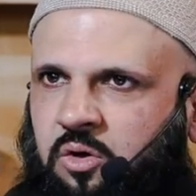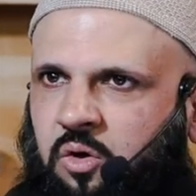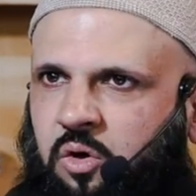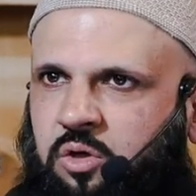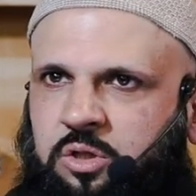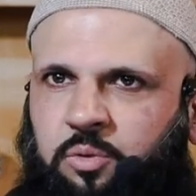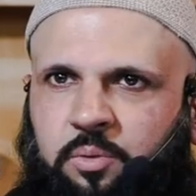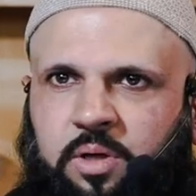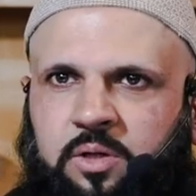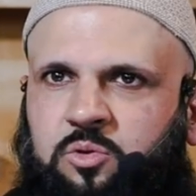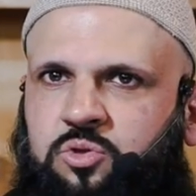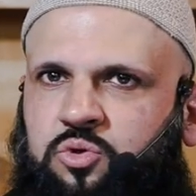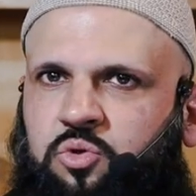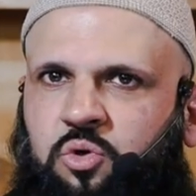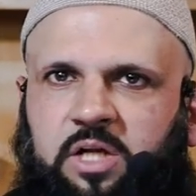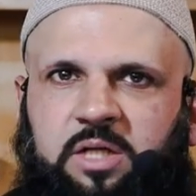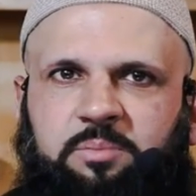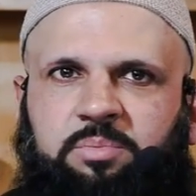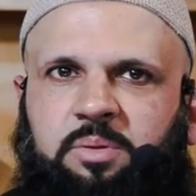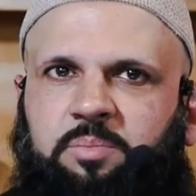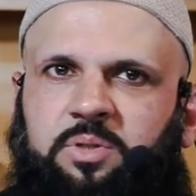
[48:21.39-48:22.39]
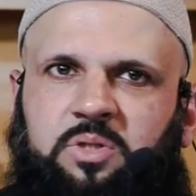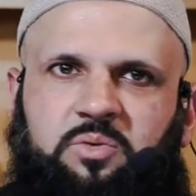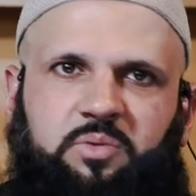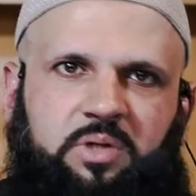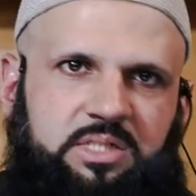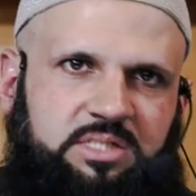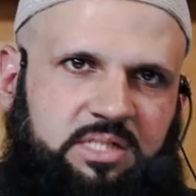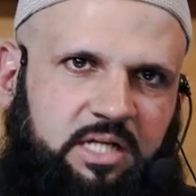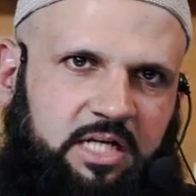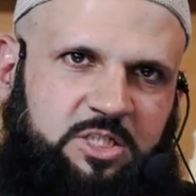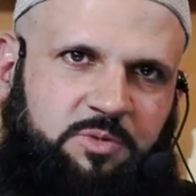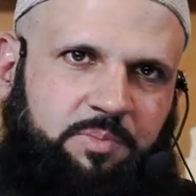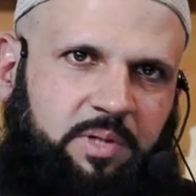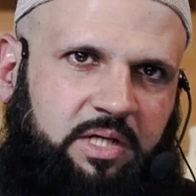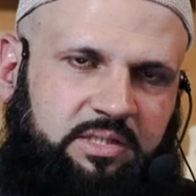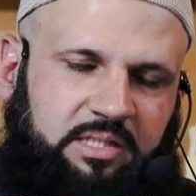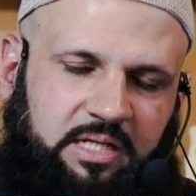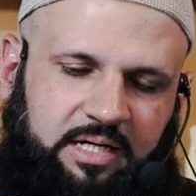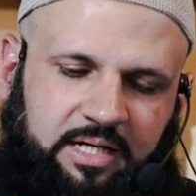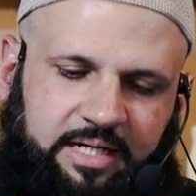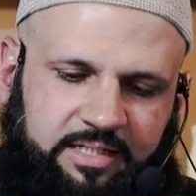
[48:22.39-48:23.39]
or the one who's calling people towards allah
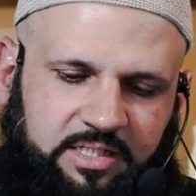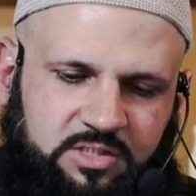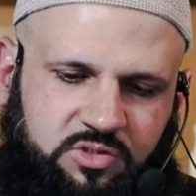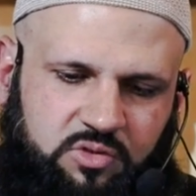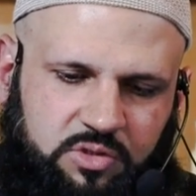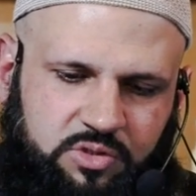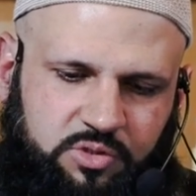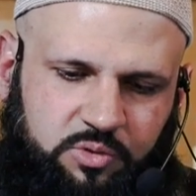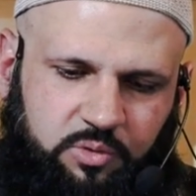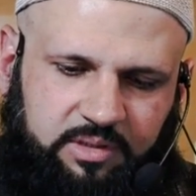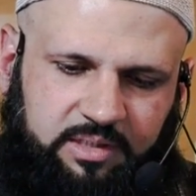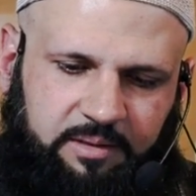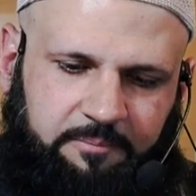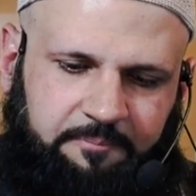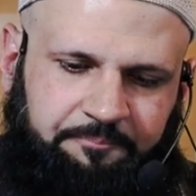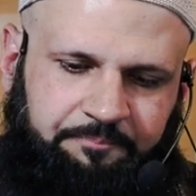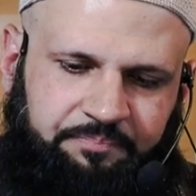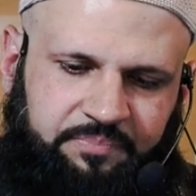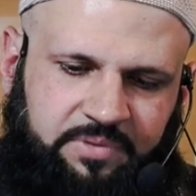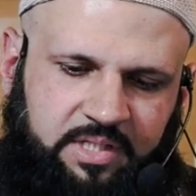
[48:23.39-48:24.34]
subhanahu wa ta'ala it does not suit them